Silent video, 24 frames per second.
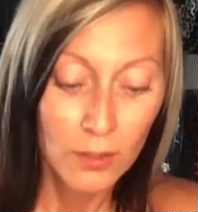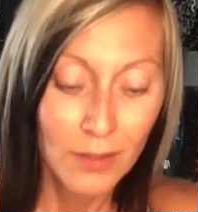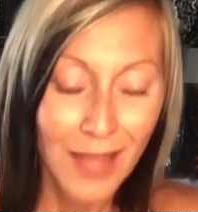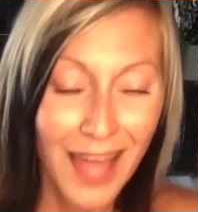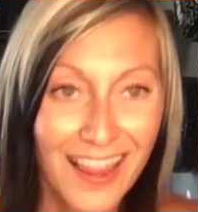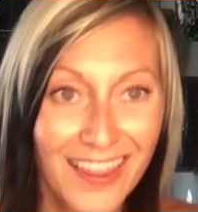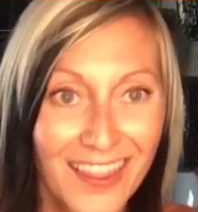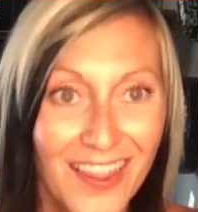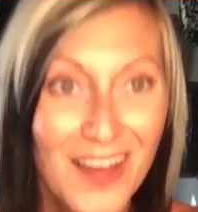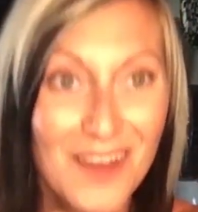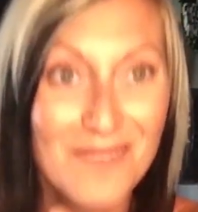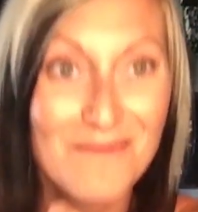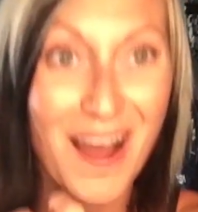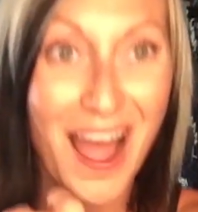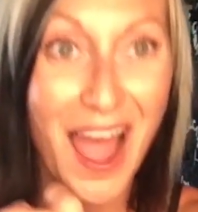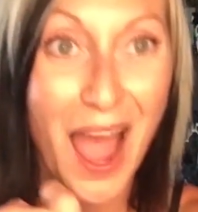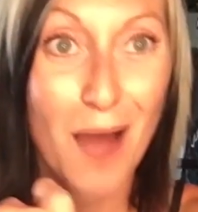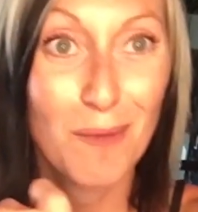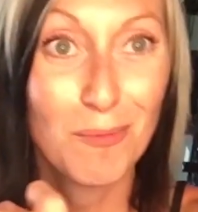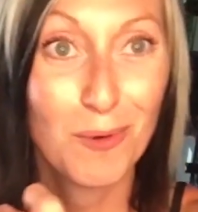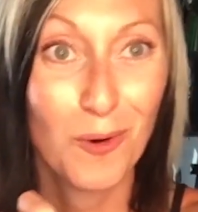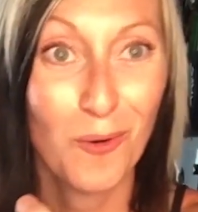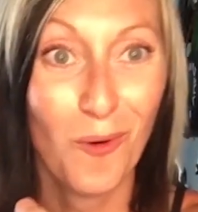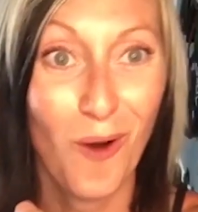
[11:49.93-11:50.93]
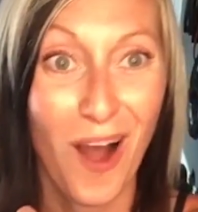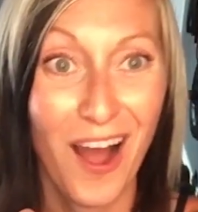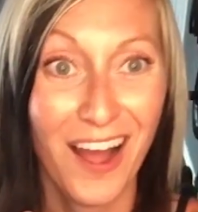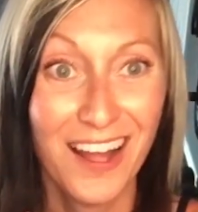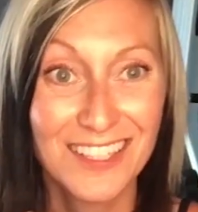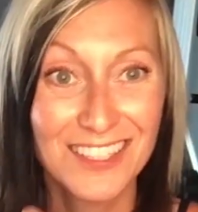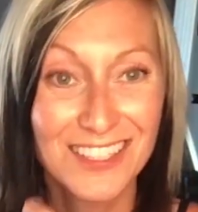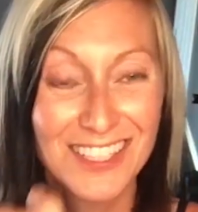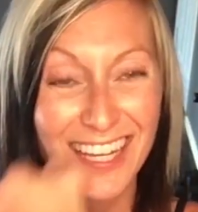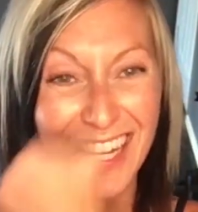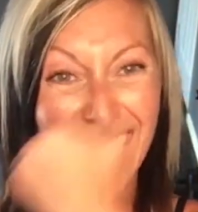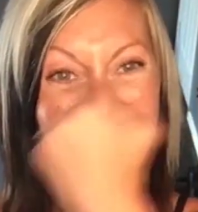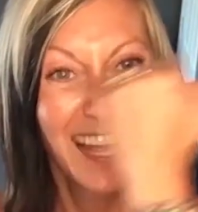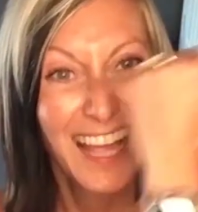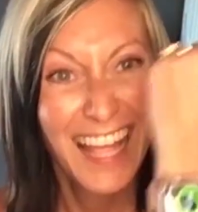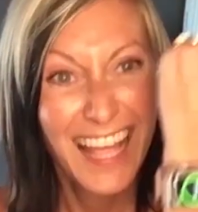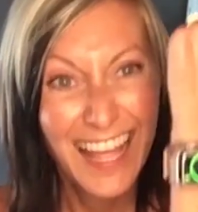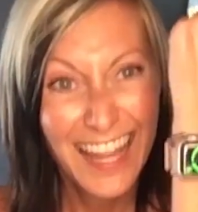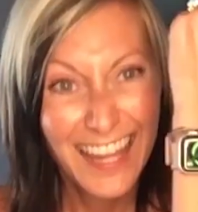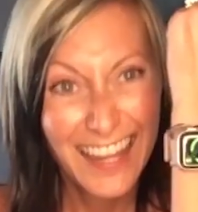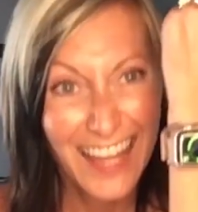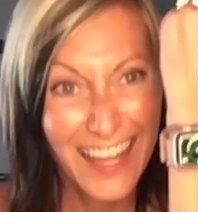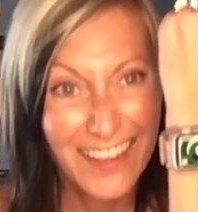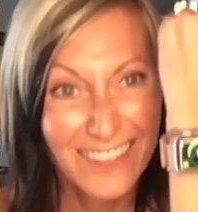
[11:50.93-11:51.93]
I love my Apple Watch.
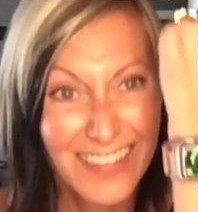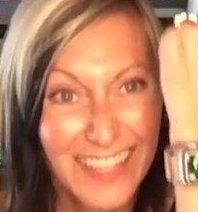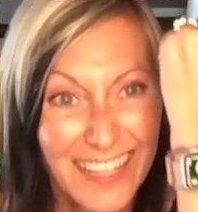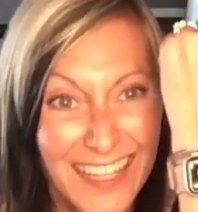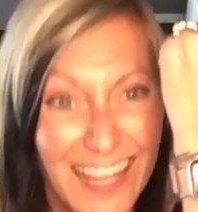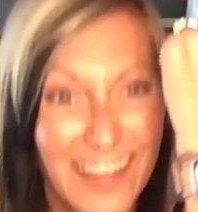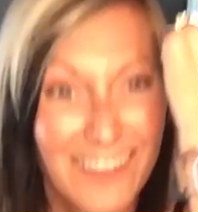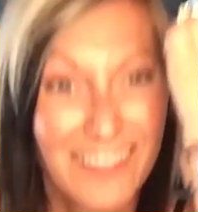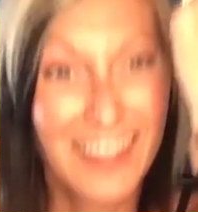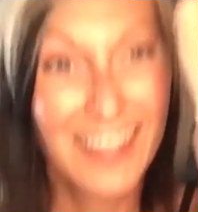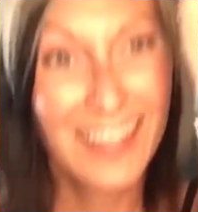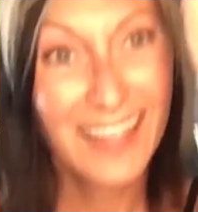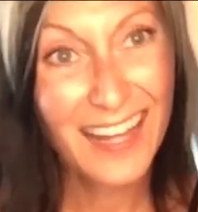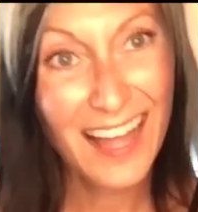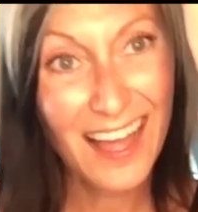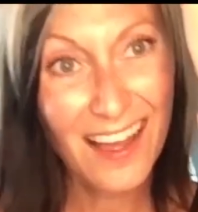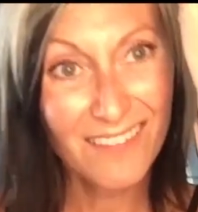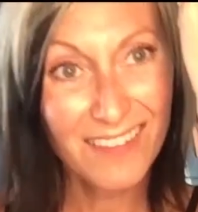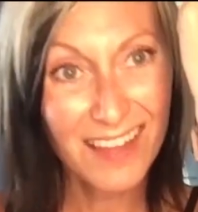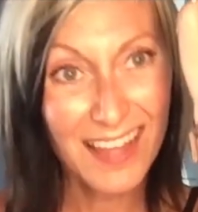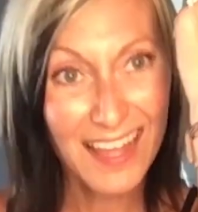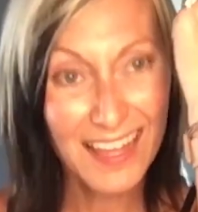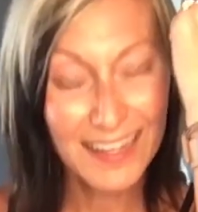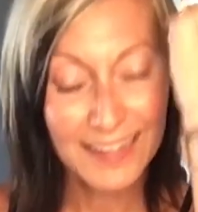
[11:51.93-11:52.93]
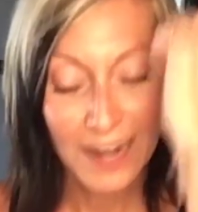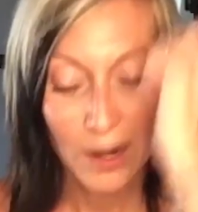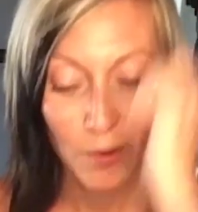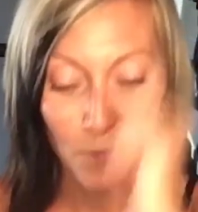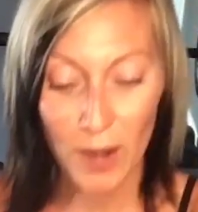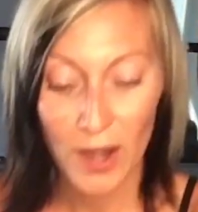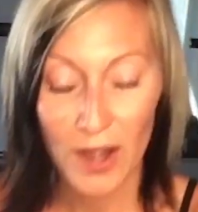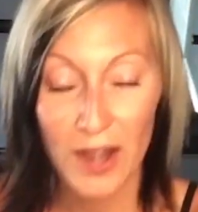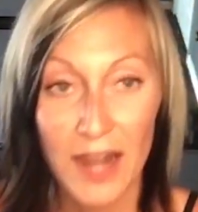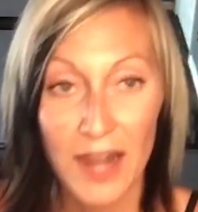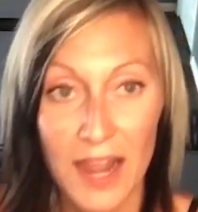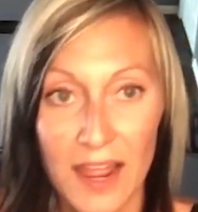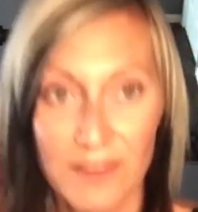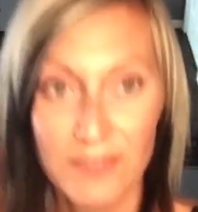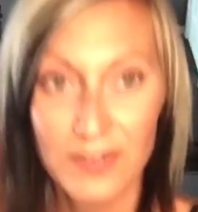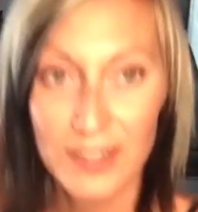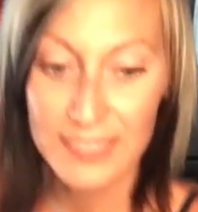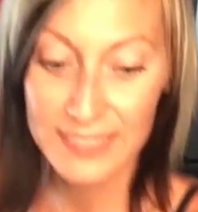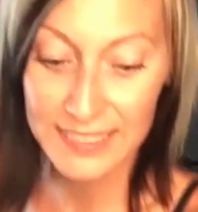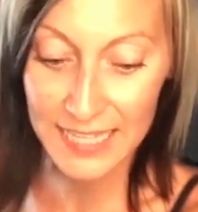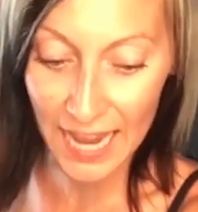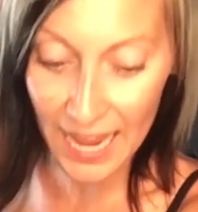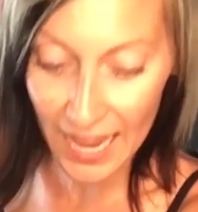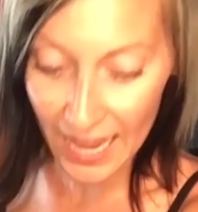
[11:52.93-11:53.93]
Love it, love it, love it. I wear it every
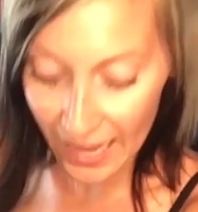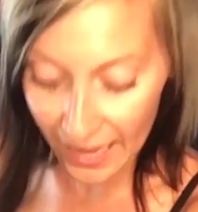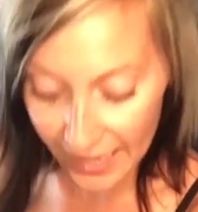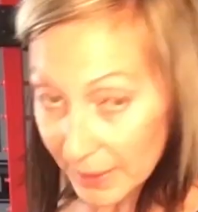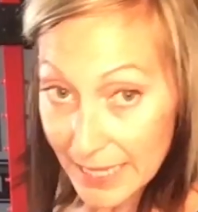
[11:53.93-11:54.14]
day.